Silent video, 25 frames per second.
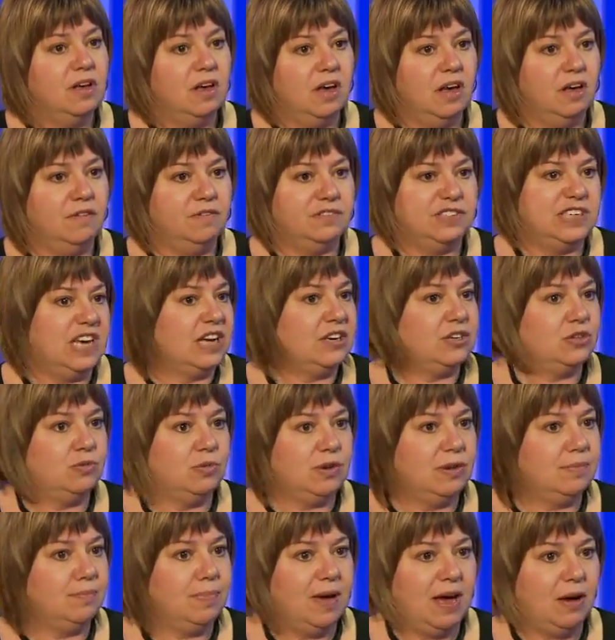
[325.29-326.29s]
of sexual
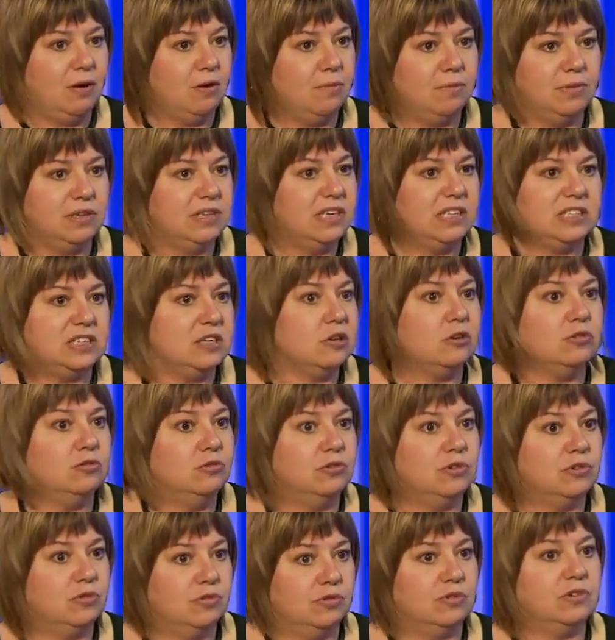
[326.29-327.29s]
empowerment. It's
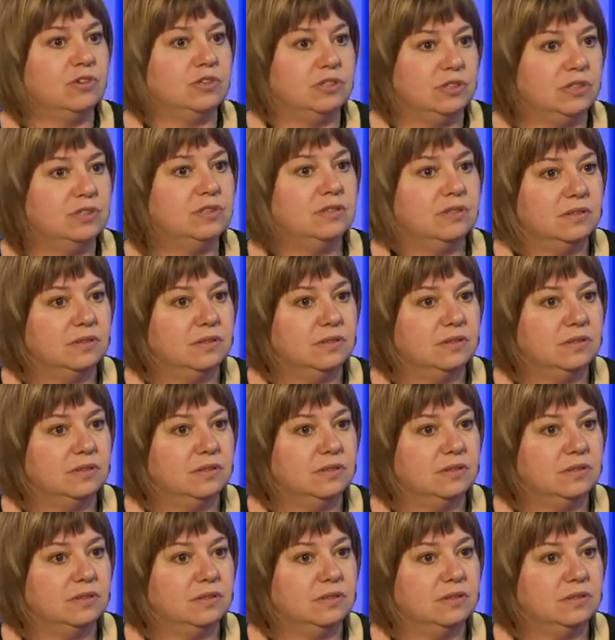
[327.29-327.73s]
ludicrous.